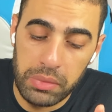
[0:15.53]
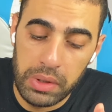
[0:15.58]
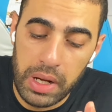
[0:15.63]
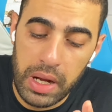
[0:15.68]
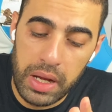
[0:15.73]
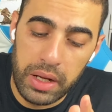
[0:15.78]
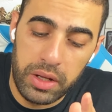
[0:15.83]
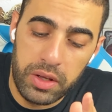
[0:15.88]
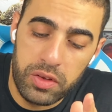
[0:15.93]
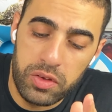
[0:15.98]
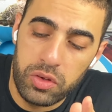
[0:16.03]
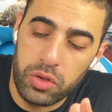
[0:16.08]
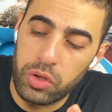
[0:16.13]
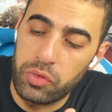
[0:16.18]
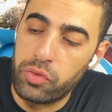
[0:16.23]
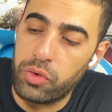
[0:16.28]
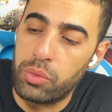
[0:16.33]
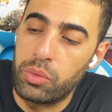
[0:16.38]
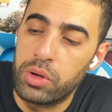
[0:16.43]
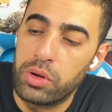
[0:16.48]
I guess
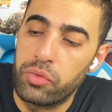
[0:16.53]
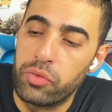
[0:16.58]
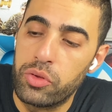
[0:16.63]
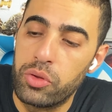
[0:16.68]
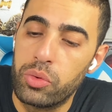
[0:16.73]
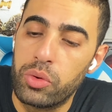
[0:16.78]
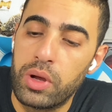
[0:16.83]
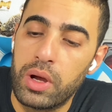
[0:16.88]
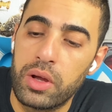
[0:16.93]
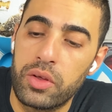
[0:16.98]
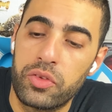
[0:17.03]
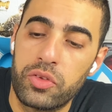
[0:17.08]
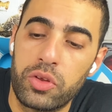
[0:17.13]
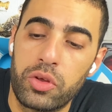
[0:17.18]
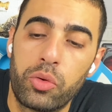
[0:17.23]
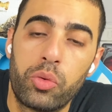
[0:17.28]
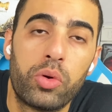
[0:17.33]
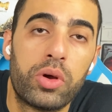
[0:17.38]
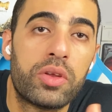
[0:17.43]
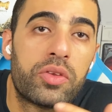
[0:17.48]
every one of you guys
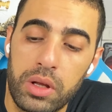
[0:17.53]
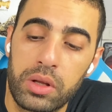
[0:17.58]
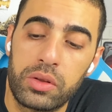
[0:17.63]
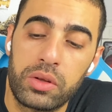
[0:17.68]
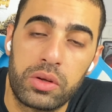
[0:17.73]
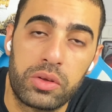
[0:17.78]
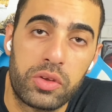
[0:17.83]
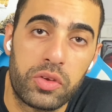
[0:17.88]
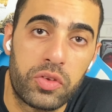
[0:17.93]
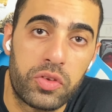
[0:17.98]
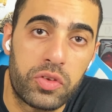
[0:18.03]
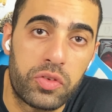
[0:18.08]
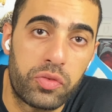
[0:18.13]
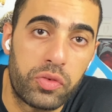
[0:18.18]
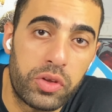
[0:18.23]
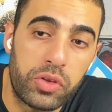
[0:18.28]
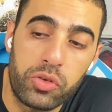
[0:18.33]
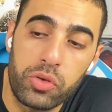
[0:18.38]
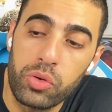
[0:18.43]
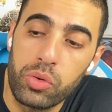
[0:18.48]
who entered this
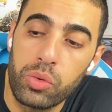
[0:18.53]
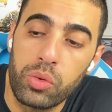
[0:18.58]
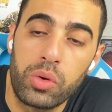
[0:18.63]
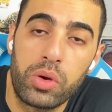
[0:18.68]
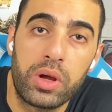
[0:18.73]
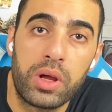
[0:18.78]
video,